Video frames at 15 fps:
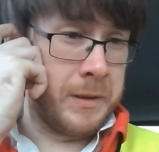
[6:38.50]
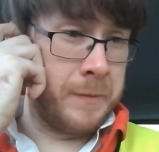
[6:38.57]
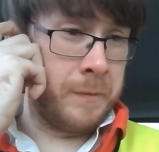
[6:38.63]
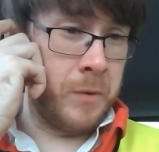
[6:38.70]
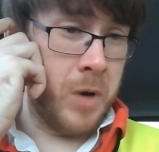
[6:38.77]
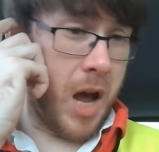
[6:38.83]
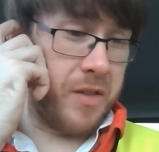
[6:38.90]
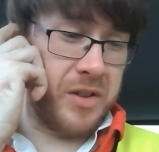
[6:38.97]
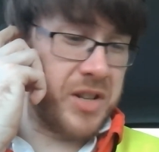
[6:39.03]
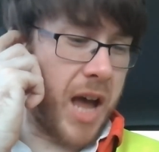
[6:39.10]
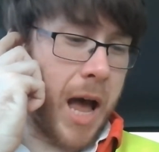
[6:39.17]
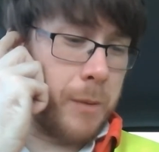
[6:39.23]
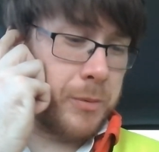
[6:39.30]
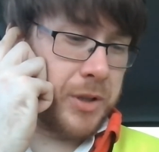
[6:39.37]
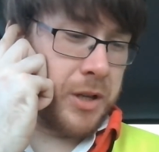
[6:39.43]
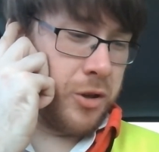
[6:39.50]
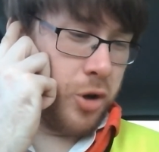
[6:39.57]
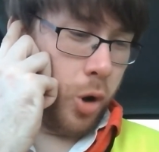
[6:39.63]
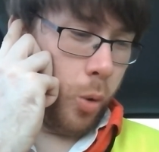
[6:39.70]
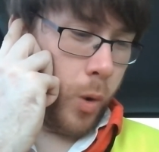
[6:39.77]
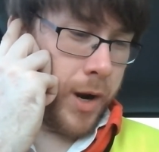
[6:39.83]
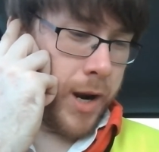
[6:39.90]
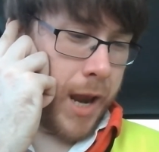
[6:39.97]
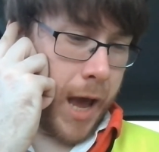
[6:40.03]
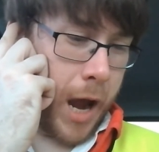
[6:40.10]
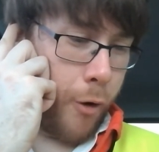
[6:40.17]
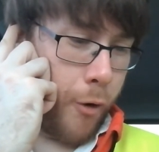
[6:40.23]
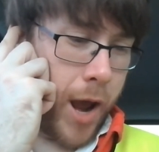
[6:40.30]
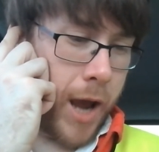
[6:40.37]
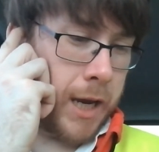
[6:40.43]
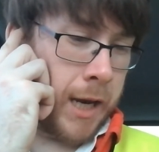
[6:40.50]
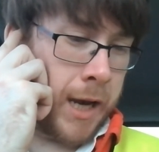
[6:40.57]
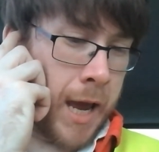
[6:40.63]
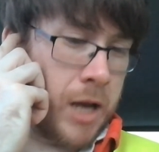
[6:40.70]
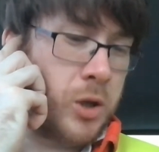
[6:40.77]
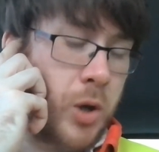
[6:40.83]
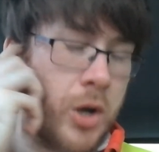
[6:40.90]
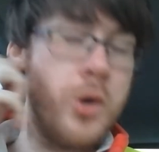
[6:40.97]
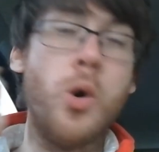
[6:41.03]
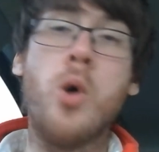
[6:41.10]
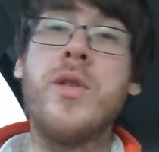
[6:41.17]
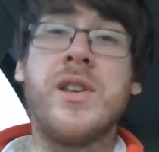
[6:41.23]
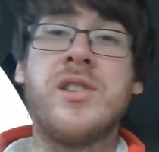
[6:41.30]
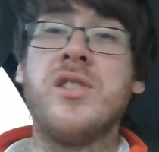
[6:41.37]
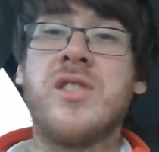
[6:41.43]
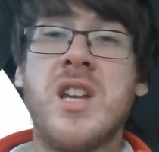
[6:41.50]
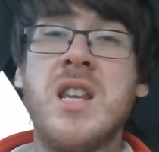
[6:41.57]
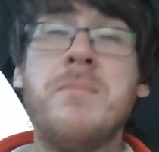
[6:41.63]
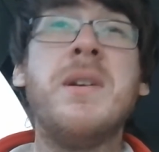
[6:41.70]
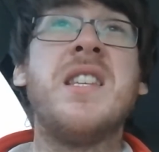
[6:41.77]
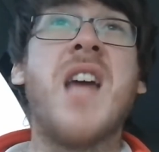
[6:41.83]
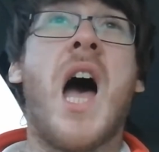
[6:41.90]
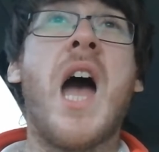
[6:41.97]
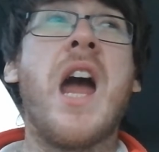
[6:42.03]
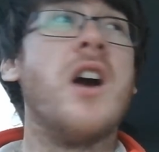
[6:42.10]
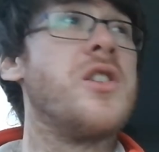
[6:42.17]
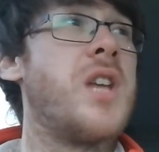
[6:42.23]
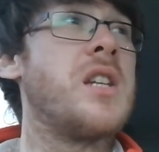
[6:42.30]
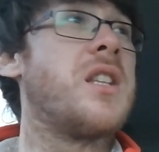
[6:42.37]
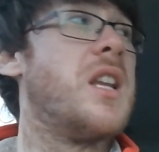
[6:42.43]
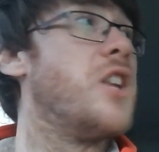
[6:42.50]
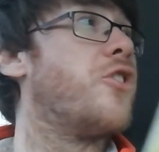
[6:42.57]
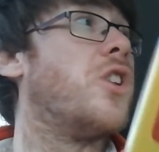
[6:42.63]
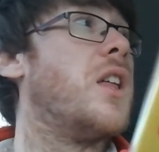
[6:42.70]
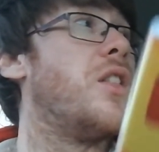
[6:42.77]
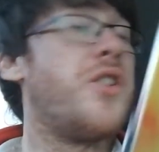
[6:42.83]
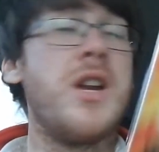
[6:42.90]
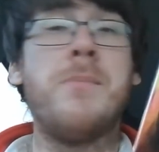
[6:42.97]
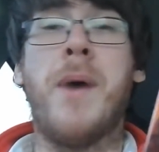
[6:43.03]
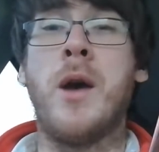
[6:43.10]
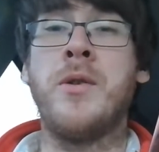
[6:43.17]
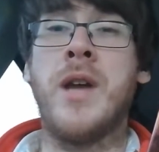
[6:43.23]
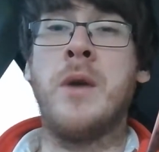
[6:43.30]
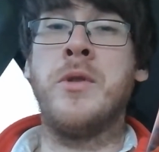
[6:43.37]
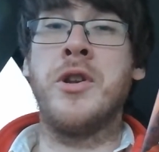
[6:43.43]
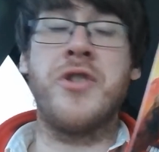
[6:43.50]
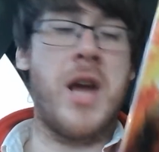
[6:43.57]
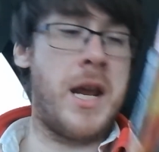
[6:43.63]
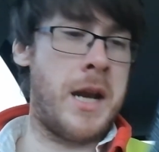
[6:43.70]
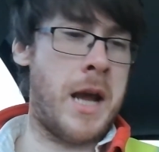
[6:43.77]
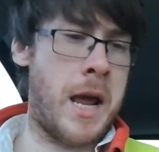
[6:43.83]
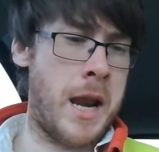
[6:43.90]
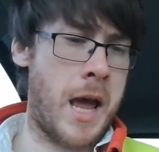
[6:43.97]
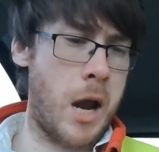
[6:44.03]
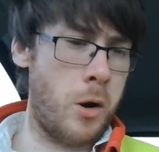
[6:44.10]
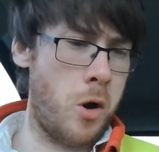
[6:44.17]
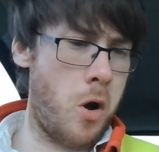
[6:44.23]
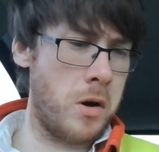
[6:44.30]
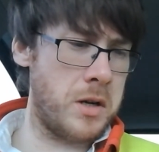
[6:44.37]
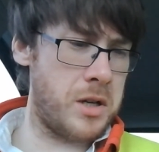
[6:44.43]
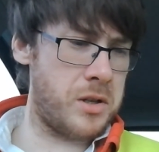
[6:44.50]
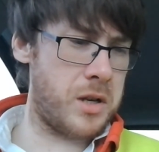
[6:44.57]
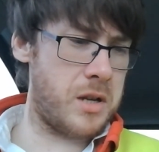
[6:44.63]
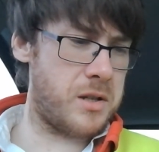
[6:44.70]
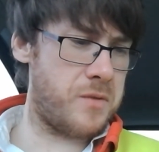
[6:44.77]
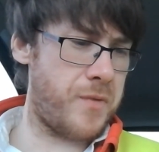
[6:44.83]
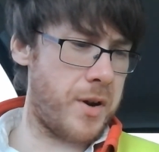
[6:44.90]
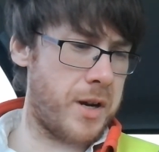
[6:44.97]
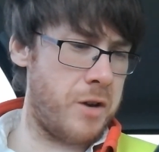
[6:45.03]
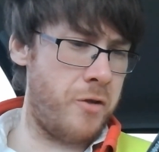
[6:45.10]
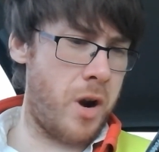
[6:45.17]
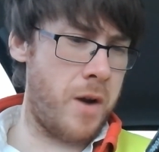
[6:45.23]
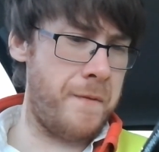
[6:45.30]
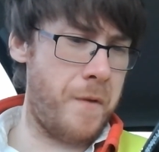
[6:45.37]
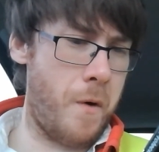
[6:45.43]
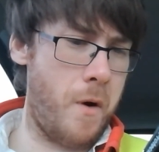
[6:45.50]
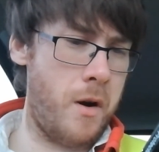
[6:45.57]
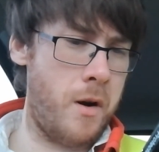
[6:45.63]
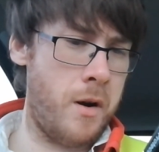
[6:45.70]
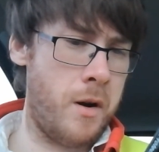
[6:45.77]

nah, there's absolutely no one in it I recognise, so I know this is going to be dire. So that's literally £3 down the drain. And how long does this fucking run for?